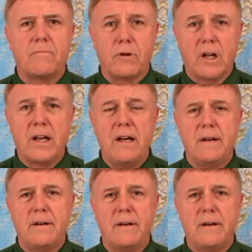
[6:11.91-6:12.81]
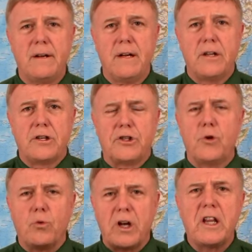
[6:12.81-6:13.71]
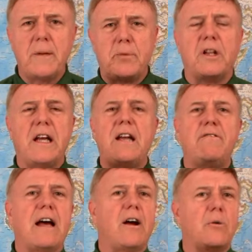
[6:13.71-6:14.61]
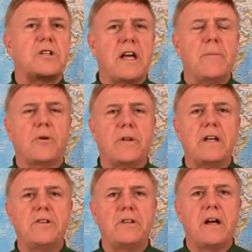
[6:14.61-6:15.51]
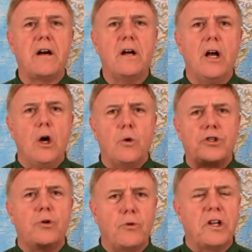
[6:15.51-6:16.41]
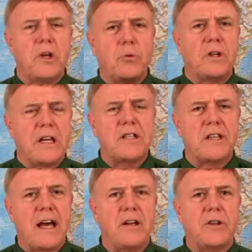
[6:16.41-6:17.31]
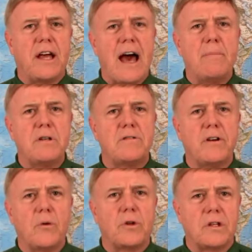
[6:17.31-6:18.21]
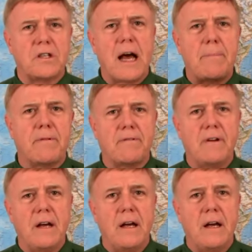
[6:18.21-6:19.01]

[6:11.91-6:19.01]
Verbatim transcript: Really? Did you really believe there was chemical agent there? Would you really release that into the atmosphere with the type of